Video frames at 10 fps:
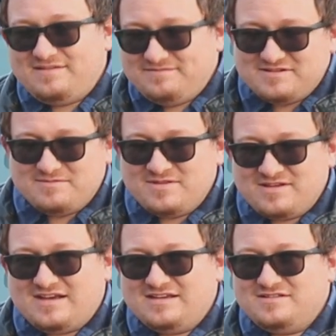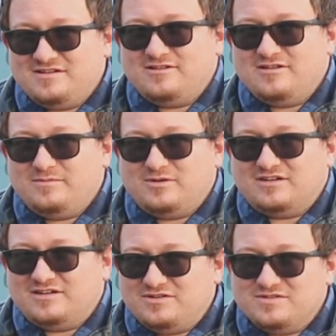some of the guys in the club
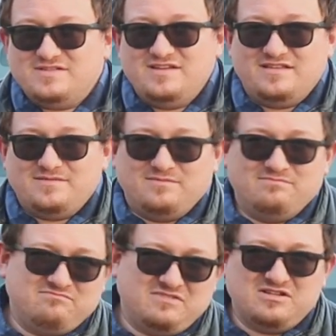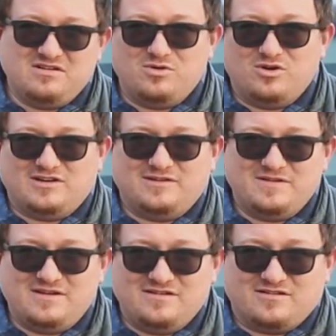are, and you'll see them a little more
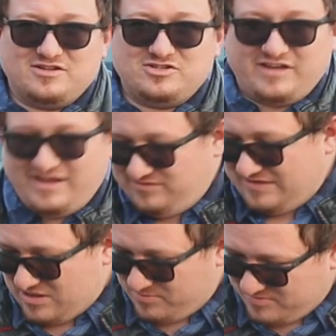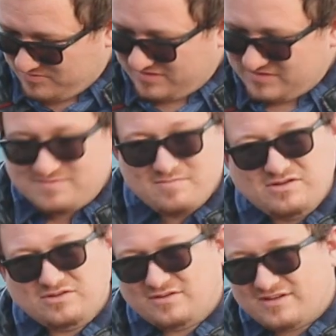often here on the channel, helping with this
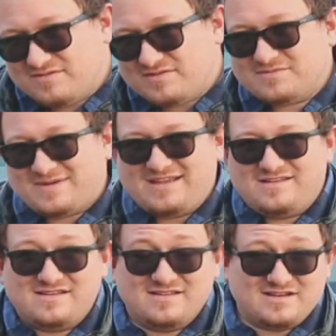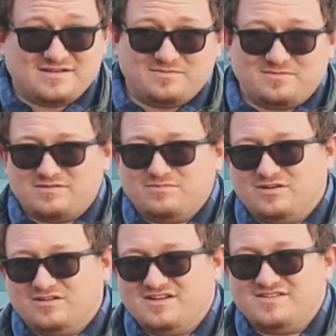build, giving some ideas, helping bring
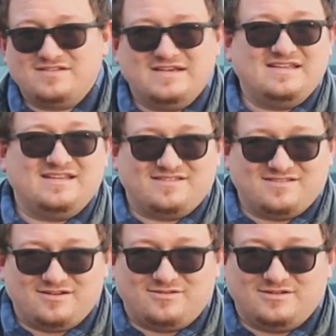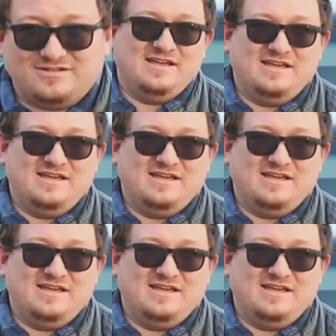parts, etc.